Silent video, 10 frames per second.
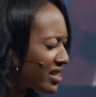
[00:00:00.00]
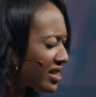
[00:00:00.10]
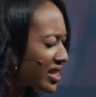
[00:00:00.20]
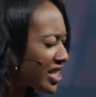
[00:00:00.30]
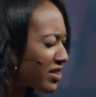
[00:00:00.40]
of the
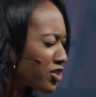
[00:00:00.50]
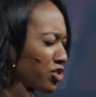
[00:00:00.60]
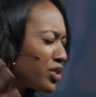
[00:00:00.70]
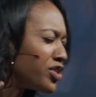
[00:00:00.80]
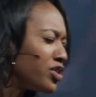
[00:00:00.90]
year, into
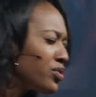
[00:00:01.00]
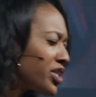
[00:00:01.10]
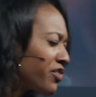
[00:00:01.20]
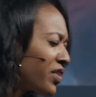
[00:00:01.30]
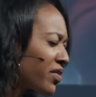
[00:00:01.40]
a new year,
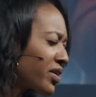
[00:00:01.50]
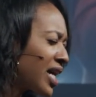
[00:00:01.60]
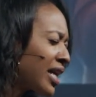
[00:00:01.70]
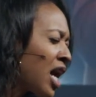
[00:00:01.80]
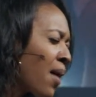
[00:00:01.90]
Father God.
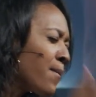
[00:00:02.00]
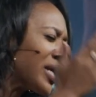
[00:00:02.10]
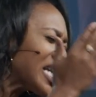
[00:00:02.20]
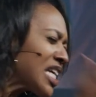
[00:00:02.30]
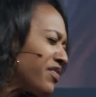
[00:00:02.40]
But
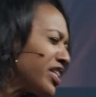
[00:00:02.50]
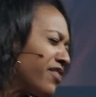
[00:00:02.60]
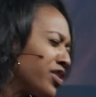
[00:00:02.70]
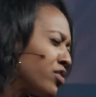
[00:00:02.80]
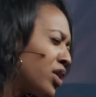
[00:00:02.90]
even
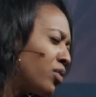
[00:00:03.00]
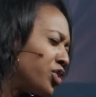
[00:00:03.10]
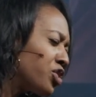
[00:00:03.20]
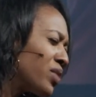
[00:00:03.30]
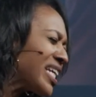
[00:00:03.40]
if you don't
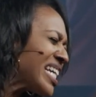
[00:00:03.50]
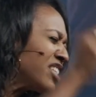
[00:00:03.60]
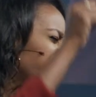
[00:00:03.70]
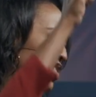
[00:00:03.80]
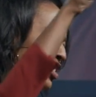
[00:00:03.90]
do it
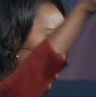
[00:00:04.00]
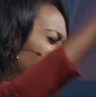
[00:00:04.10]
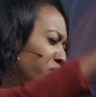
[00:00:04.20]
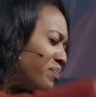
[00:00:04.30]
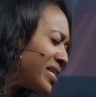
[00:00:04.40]
into this new
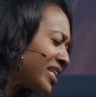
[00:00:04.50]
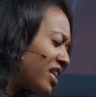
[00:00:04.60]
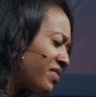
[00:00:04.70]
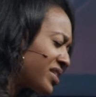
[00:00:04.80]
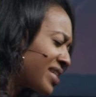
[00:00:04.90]
minute of
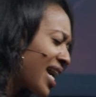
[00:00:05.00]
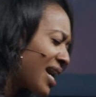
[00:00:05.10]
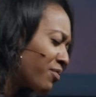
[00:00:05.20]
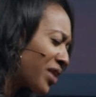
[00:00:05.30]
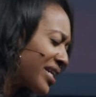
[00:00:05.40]
this
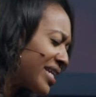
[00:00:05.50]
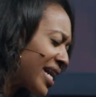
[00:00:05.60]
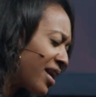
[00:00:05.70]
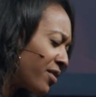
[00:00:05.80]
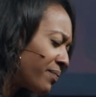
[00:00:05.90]
time right
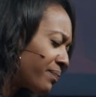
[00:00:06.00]
now,